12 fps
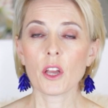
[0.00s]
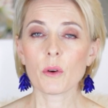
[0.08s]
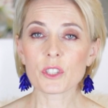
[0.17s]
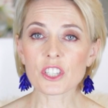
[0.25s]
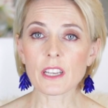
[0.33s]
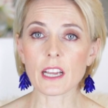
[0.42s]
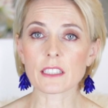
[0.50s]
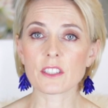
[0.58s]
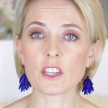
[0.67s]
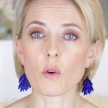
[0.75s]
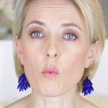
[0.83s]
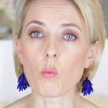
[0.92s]
Would you like to
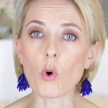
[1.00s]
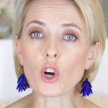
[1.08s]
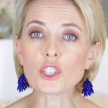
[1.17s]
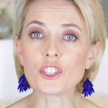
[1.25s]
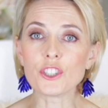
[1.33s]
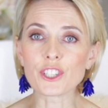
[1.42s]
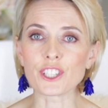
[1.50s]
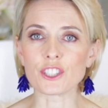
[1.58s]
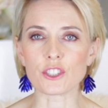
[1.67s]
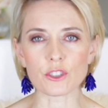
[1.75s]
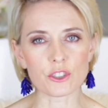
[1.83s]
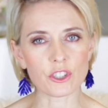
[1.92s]
know what you can
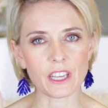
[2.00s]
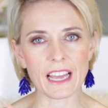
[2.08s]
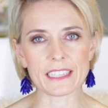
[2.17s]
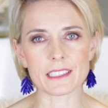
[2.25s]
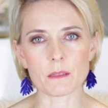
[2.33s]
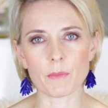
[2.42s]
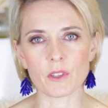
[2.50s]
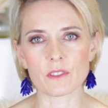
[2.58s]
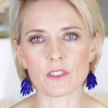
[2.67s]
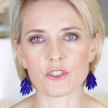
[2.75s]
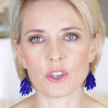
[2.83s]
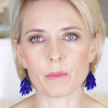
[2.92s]
do to land a
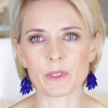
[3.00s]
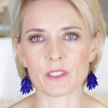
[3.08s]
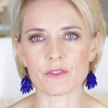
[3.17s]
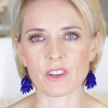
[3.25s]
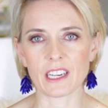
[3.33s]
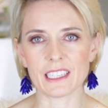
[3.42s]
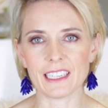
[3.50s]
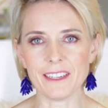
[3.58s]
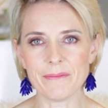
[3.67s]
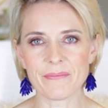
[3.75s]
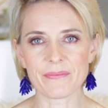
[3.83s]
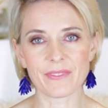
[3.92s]
sponsored job in Australia?
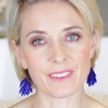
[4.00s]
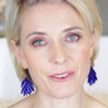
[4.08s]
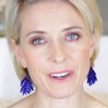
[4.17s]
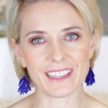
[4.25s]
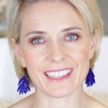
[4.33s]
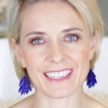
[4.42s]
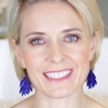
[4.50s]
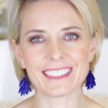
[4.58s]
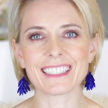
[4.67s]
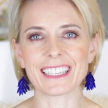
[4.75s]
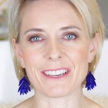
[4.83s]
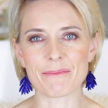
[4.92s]
Well then,
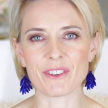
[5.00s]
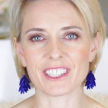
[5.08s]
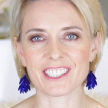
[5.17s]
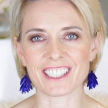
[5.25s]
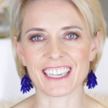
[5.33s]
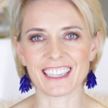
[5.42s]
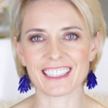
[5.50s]
keep watching.